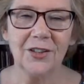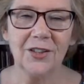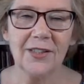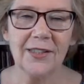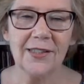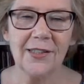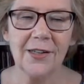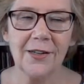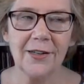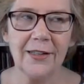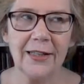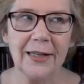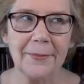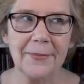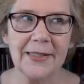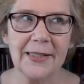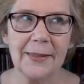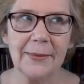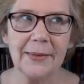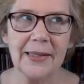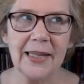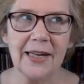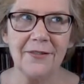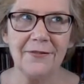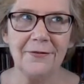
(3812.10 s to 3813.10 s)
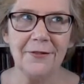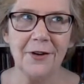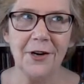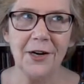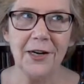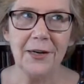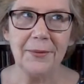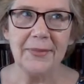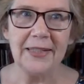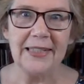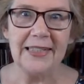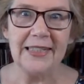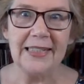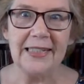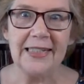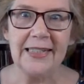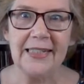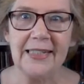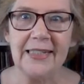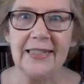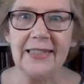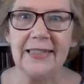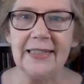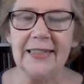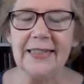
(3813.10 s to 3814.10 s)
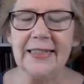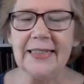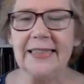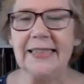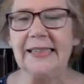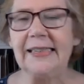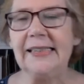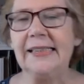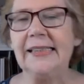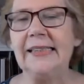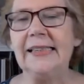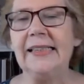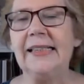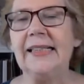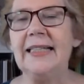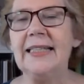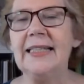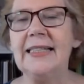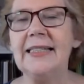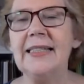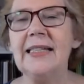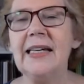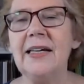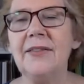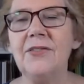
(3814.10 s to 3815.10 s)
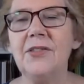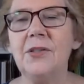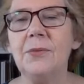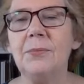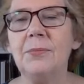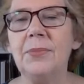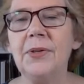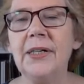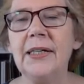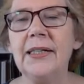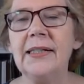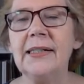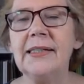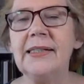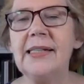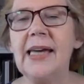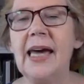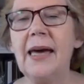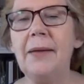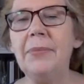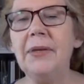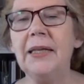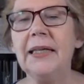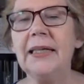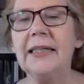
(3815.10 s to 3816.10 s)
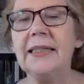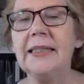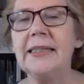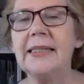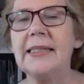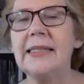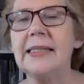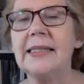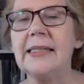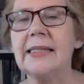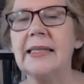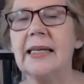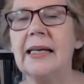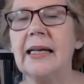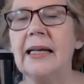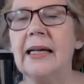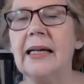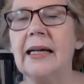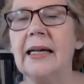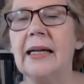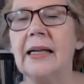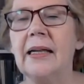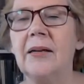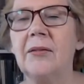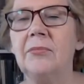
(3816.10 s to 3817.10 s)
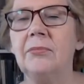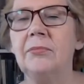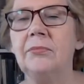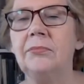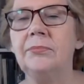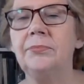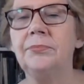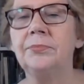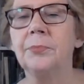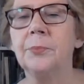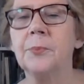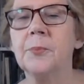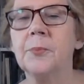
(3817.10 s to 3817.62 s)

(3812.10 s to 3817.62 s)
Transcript: soaking up some of that vitamin D. Saves on buying the tablets. Um,